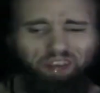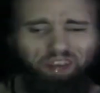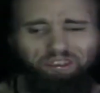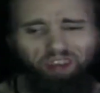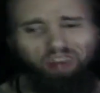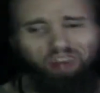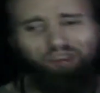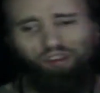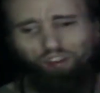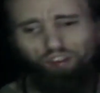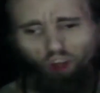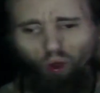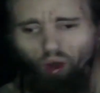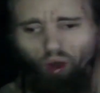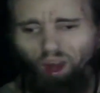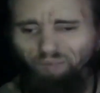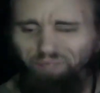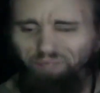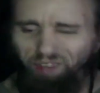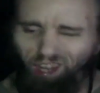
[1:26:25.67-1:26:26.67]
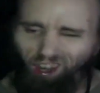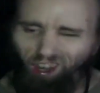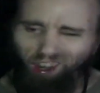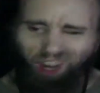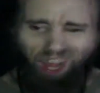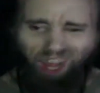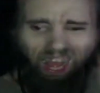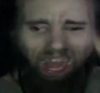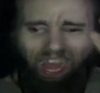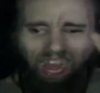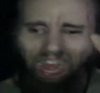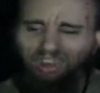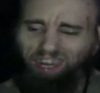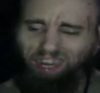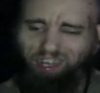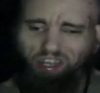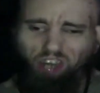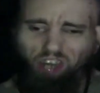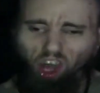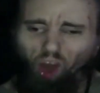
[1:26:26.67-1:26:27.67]
that showed up here had
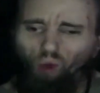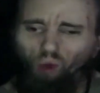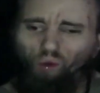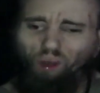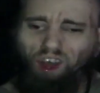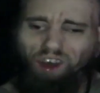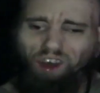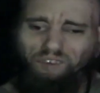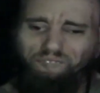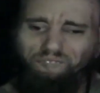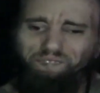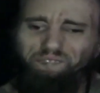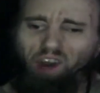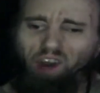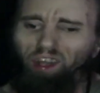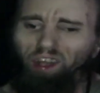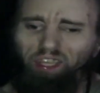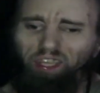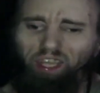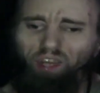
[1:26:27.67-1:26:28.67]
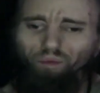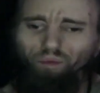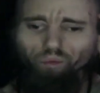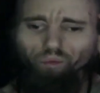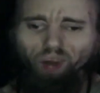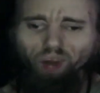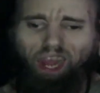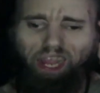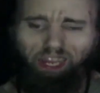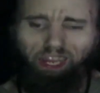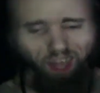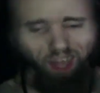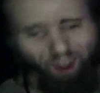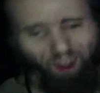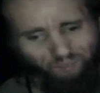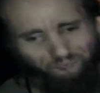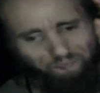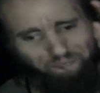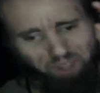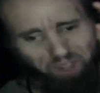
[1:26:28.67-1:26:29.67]
no fucking right
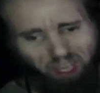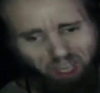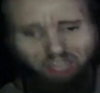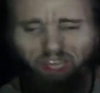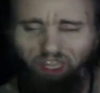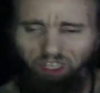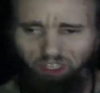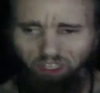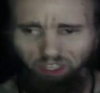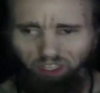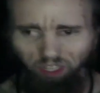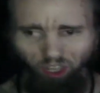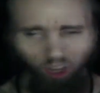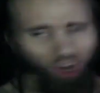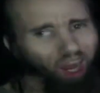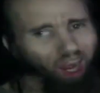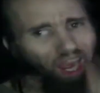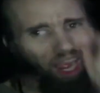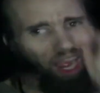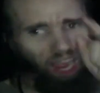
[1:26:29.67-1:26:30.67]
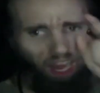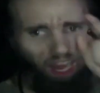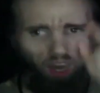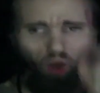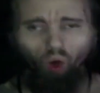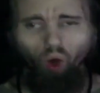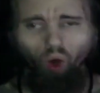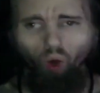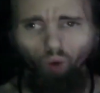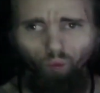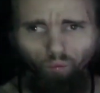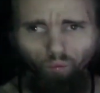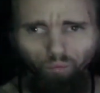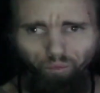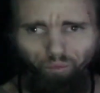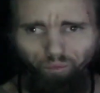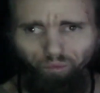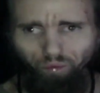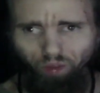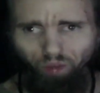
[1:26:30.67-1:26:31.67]
being here at all.
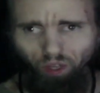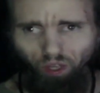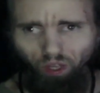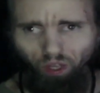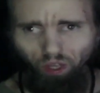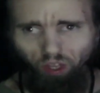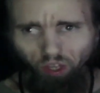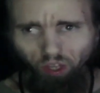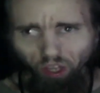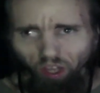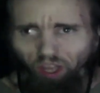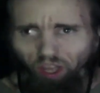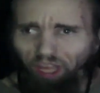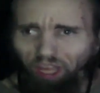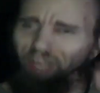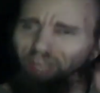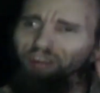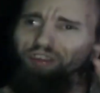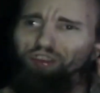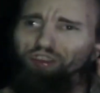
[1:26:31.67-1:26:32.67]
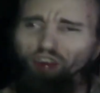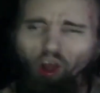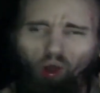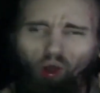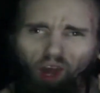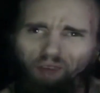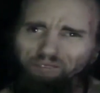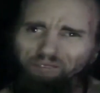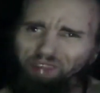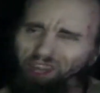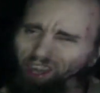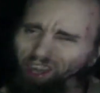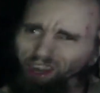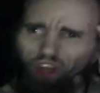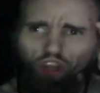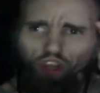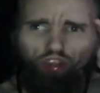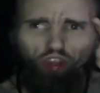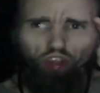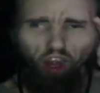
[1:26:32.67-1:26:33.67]
He showed up here
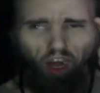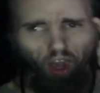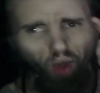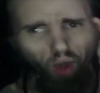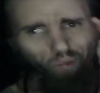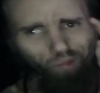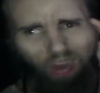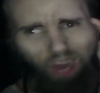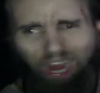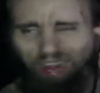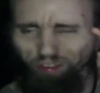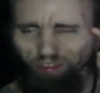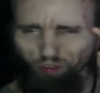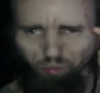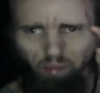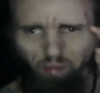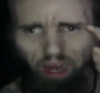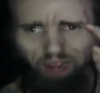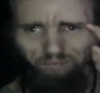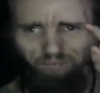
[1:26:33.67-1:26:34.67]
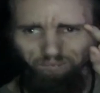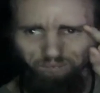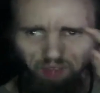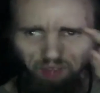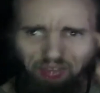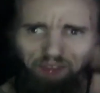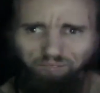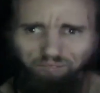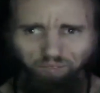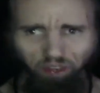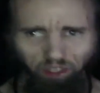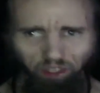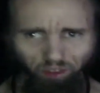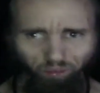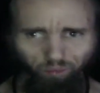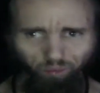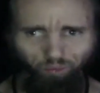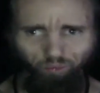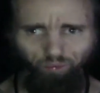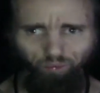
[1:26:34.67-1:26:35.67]
to harass my family
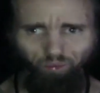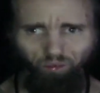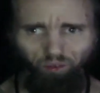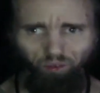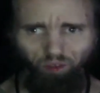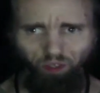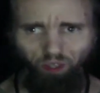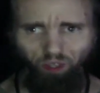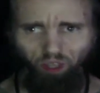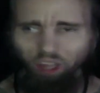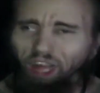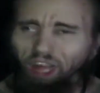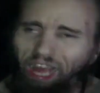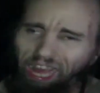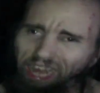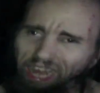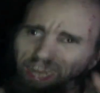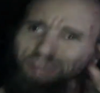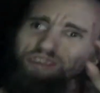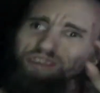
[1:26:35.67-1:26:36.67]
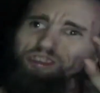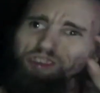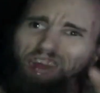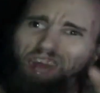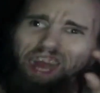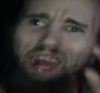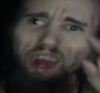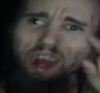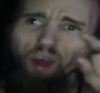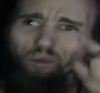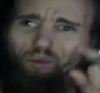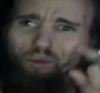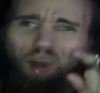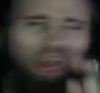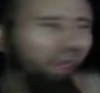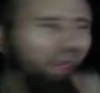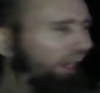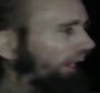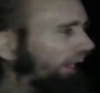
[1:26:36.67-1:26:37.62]
and incite a riot.